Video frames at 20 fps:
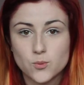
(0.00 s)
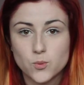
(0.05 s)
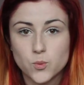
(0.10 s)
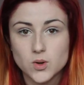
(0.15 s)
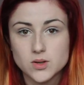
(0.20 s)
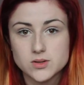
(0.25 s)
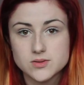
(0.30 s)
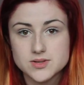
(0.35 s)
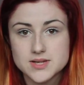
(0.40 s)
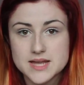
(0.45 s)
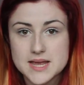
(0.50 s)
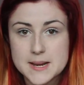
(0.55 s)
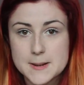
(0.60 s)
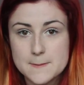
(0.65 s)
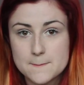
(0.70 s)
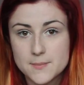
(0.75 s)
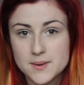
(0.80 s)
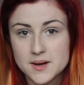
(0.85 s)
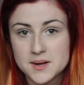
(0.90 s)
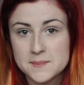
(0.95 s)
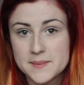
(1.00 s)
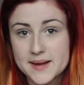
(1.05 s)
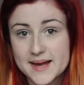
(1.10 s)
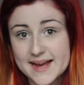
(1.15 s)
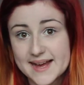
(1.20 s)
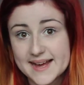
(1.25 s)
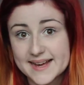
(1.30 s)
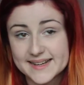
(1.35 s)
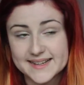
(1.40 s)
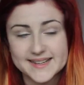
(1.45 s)
what's in my
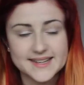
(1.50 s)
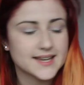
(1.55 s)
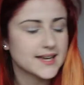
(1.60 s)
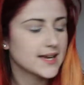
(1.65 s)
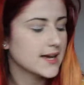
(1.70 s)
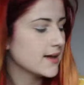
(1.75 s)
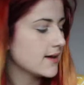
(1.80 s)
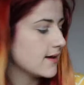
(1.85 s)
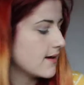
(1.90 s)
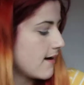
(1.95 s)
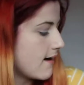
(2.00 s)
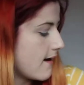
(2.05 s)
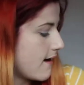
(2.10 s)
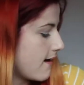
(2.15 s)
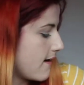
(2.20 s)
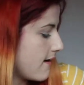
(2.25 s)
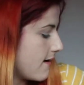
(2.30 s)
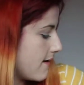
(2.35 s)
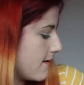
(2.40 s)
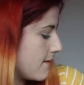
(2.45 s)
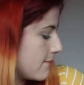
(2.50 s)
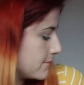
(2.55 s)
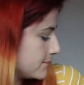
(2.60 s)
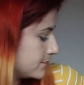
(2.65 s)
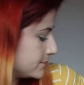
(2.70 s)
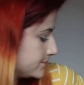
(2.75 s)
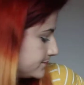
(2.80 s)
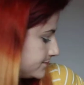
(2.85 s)
bag. Here